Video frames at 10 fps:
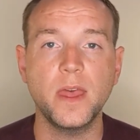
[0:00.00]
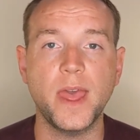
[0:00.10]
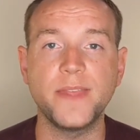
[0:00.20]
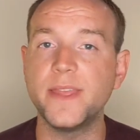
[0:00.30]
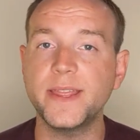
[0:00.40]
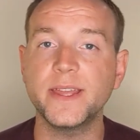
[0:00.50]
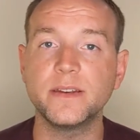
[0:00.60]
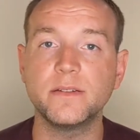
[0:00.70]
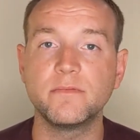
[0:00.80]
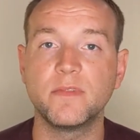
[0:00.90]
and they
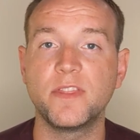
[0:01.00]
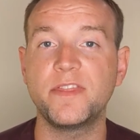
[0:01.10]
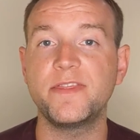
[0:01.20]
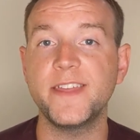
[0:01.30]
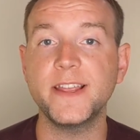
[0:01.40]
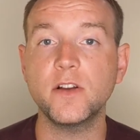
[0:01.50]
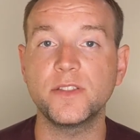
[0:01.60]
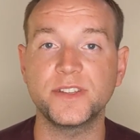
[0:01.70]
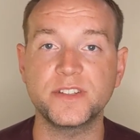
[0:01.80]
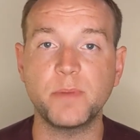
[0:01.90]
can think
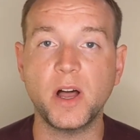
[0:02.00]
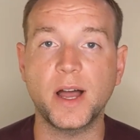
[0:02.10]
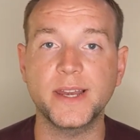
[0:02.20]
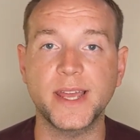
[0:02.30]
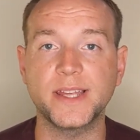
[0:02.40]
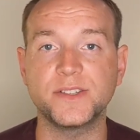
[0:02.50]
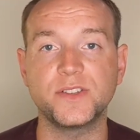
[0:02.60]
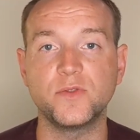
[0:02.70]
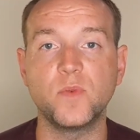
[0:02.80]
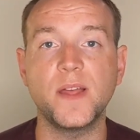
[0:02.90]
on the spot as
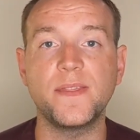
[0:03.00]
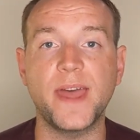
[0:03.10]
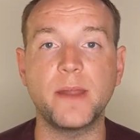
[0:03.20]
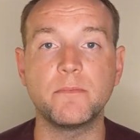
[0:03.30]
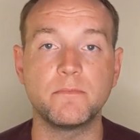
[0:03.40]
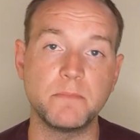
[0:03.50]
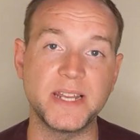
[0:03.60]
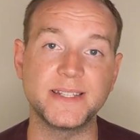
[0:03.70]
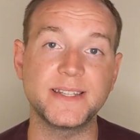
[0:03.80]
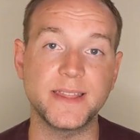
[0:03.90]
to what that
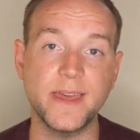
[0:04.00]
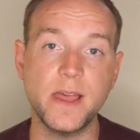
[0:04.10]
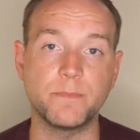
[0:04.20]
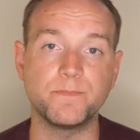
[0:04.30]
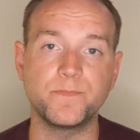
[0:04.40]
means to them.